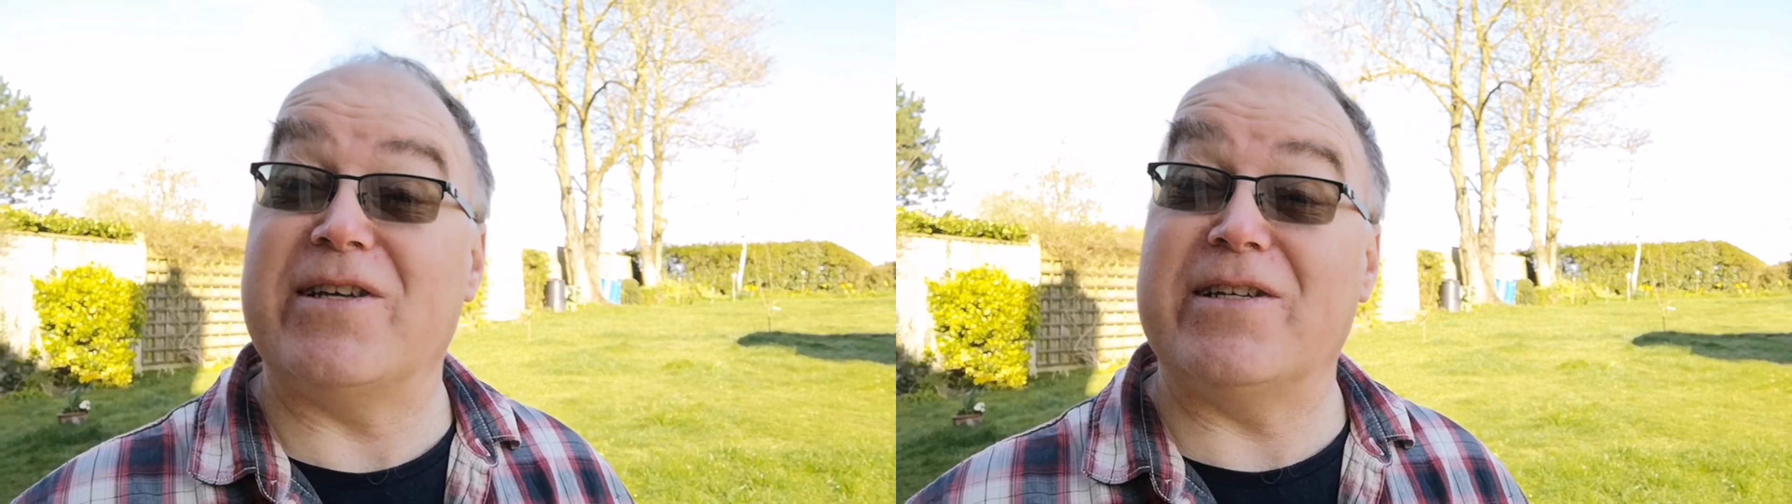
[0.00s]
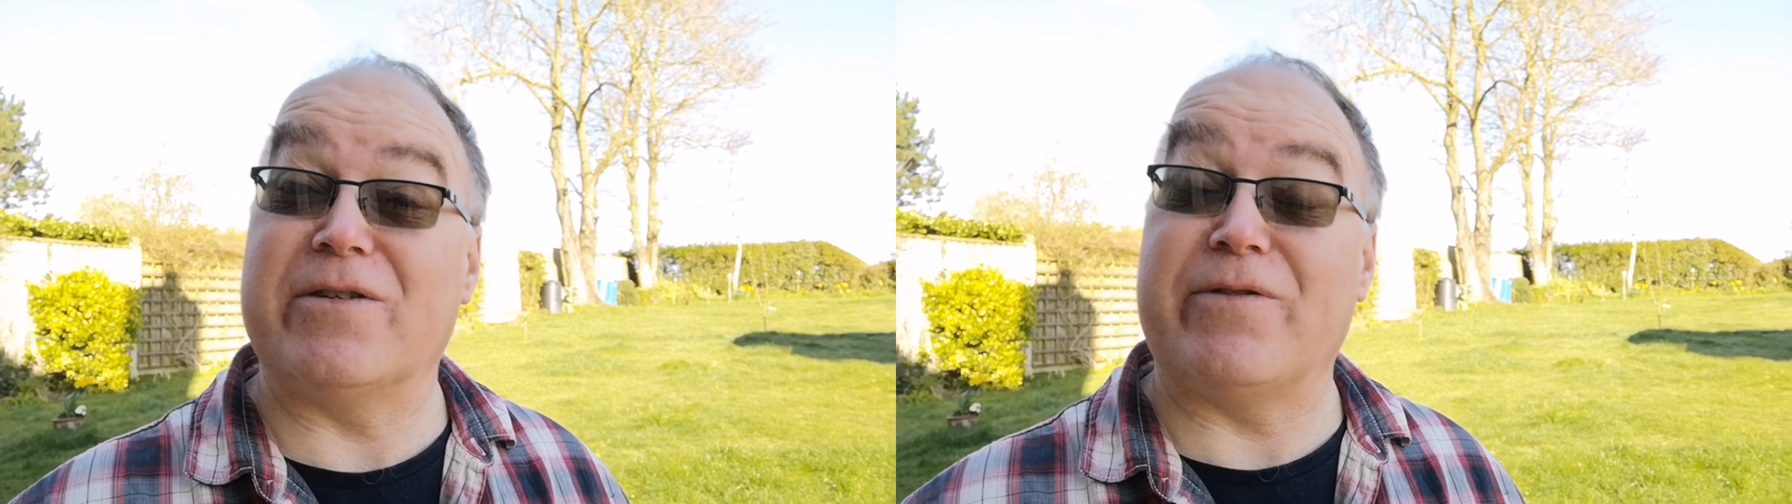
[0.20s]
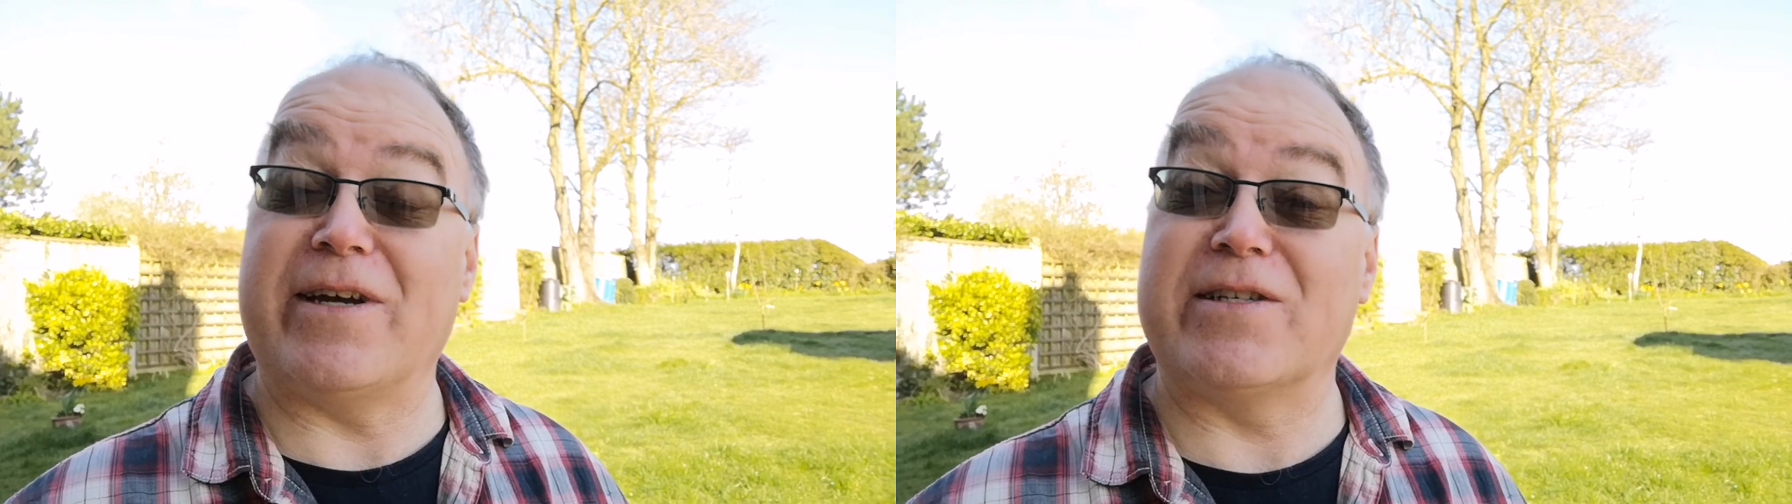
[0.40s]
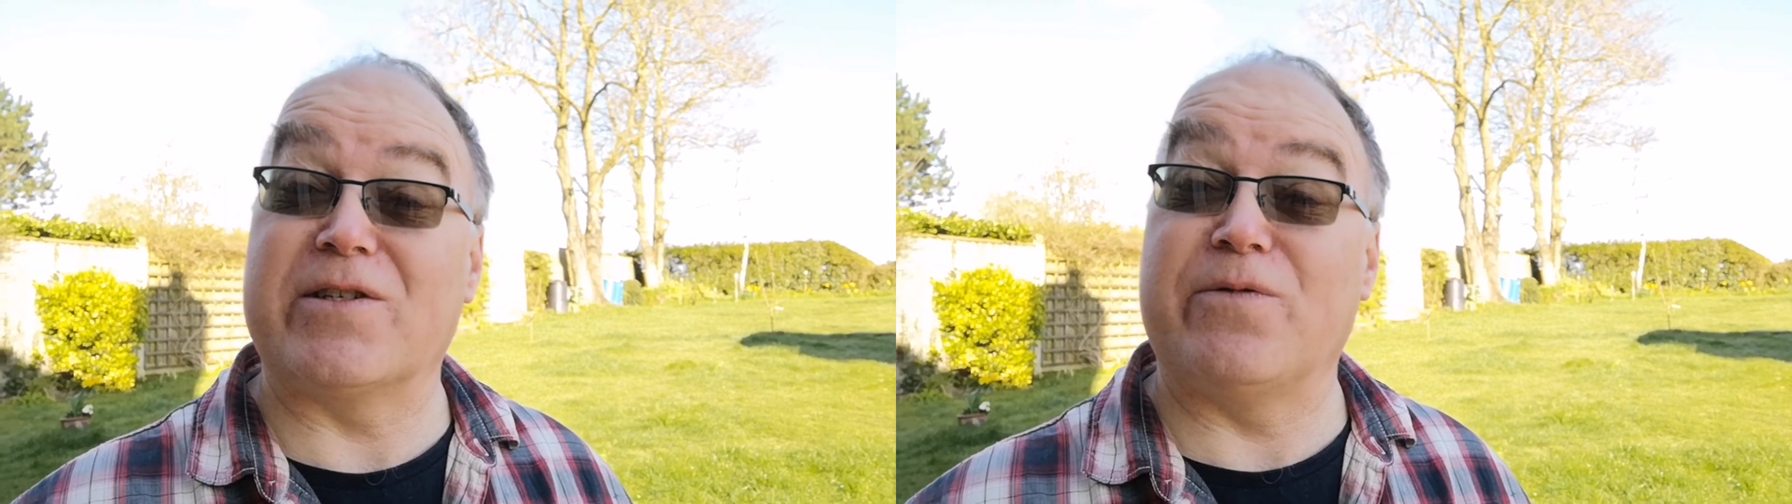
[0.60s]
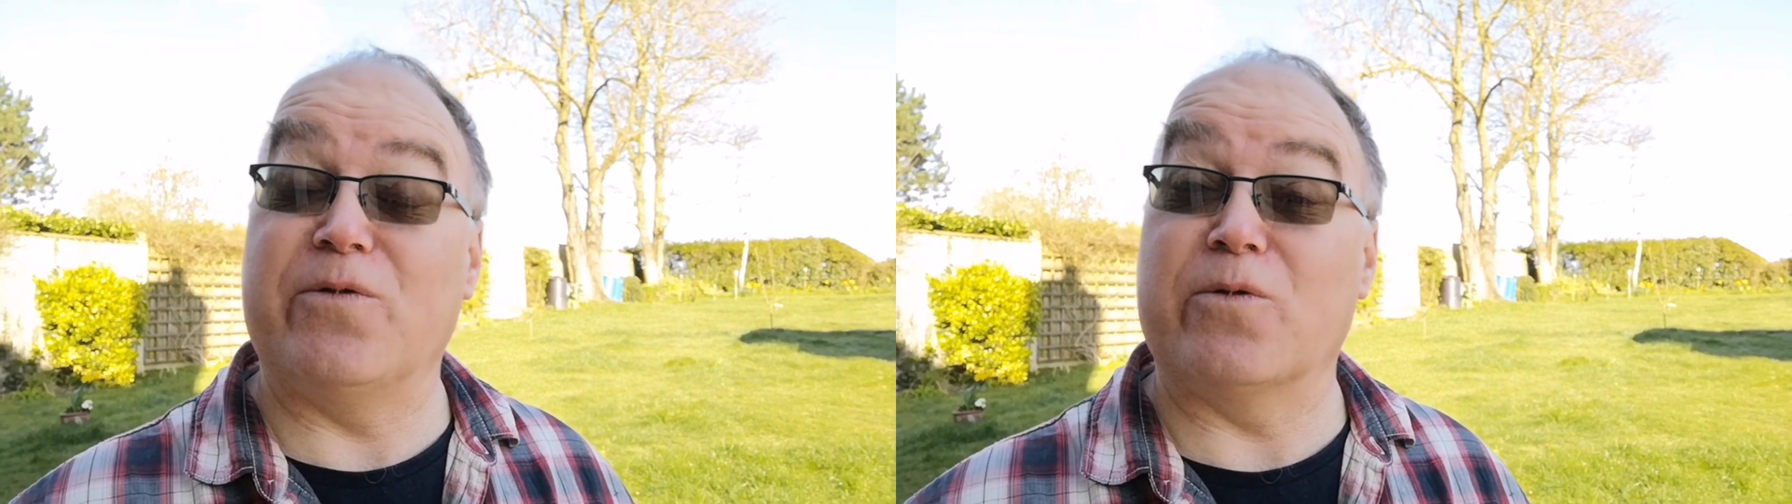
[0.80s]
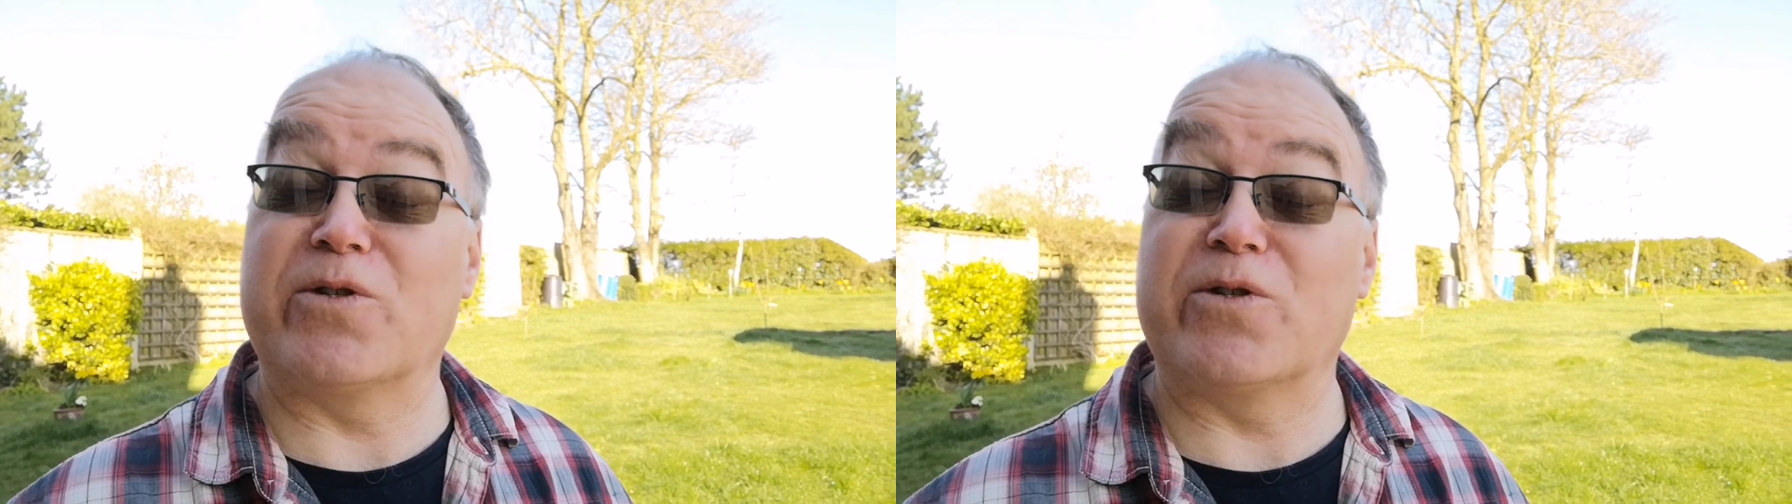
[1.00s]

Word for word: the interface for